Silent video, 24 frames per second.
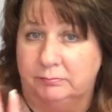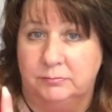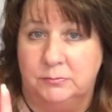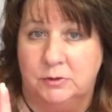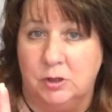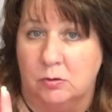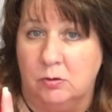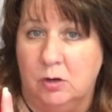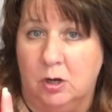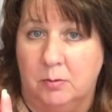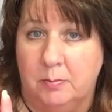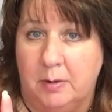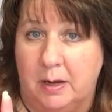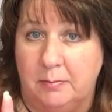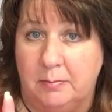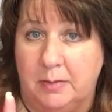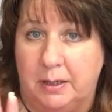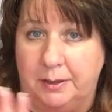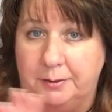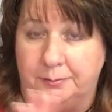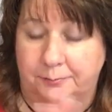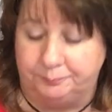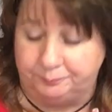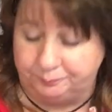Don't go by
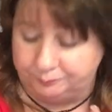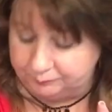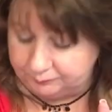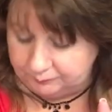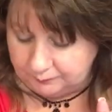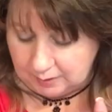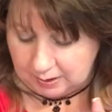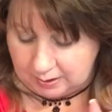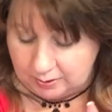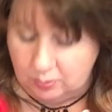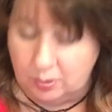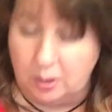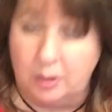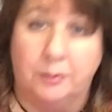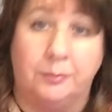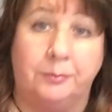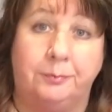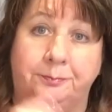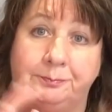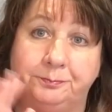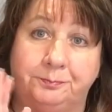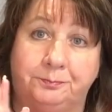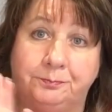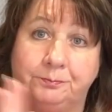me. I don't know.
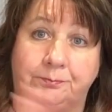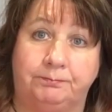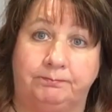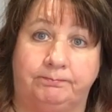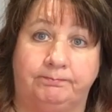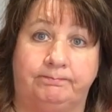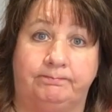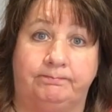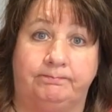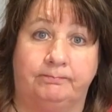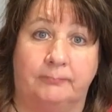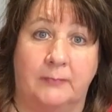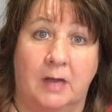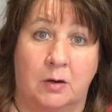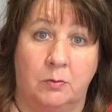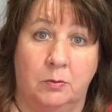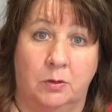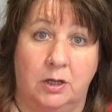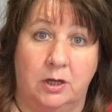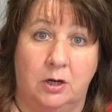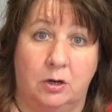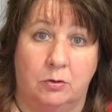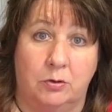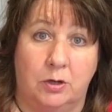I
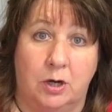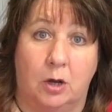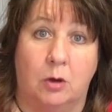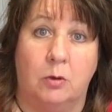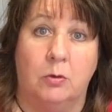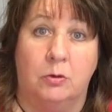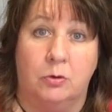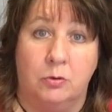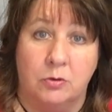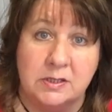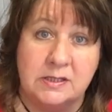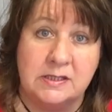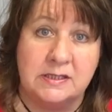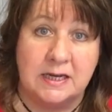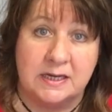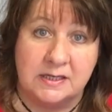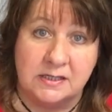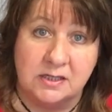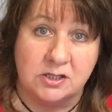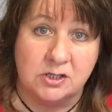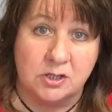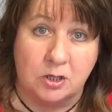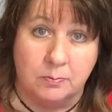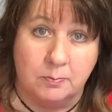really don't know. Chris
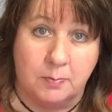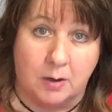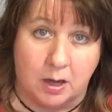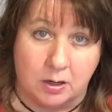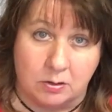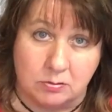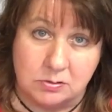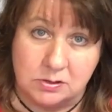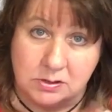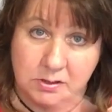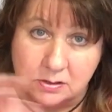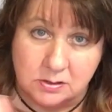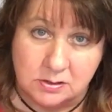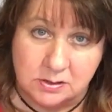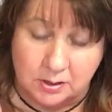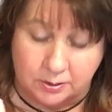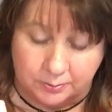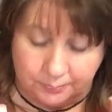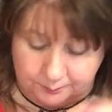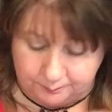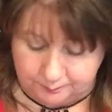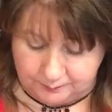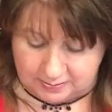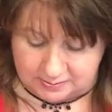takes his own bottles,
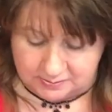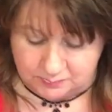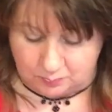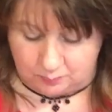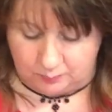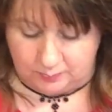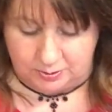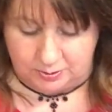so that's what